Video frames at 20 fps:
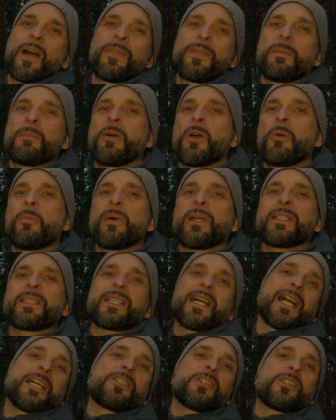at the moment
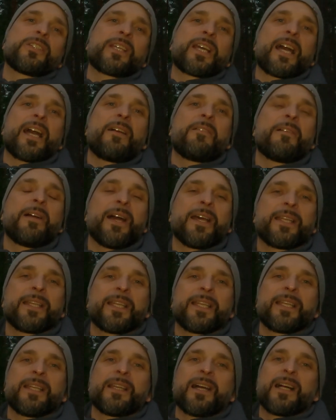I don't have
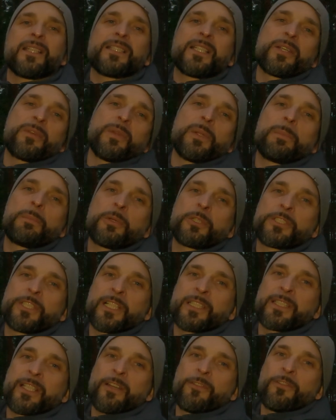any underquilt
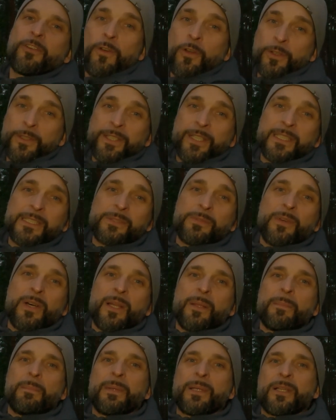protector for this
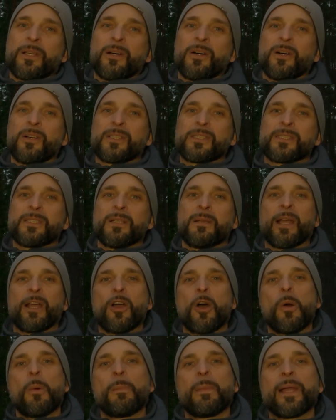one because my
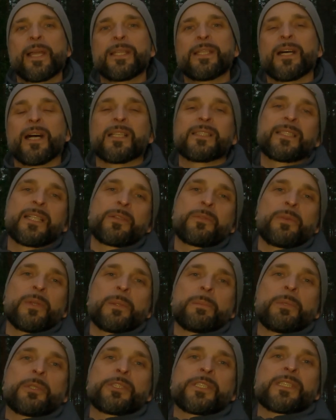homemade
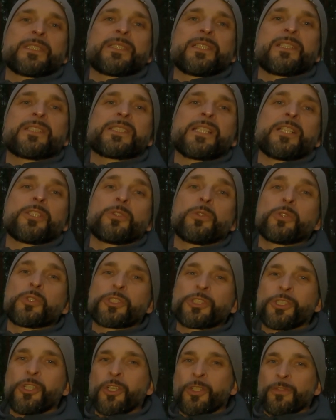underquilt protectors are too
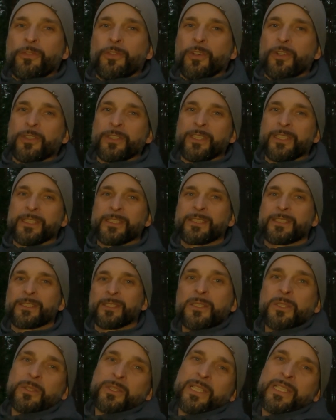short for this.
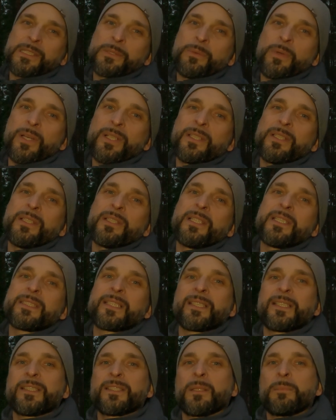So this one is
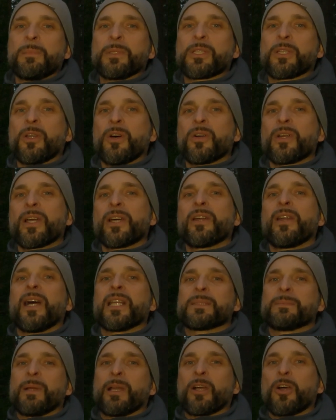a little bit longer
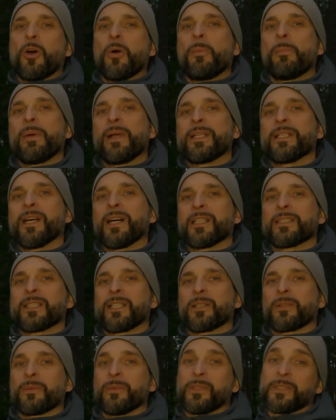as my homemade
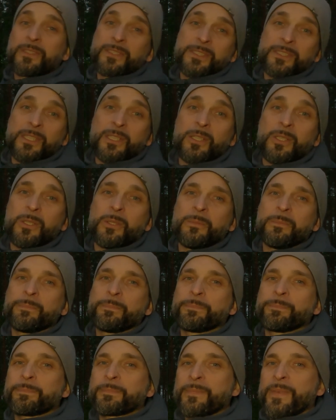underquilt. So
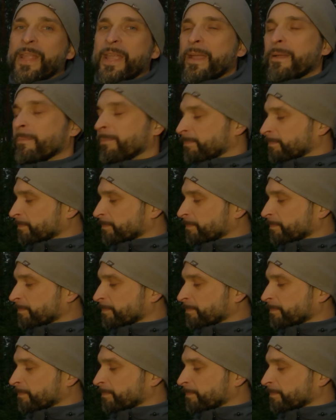yeah.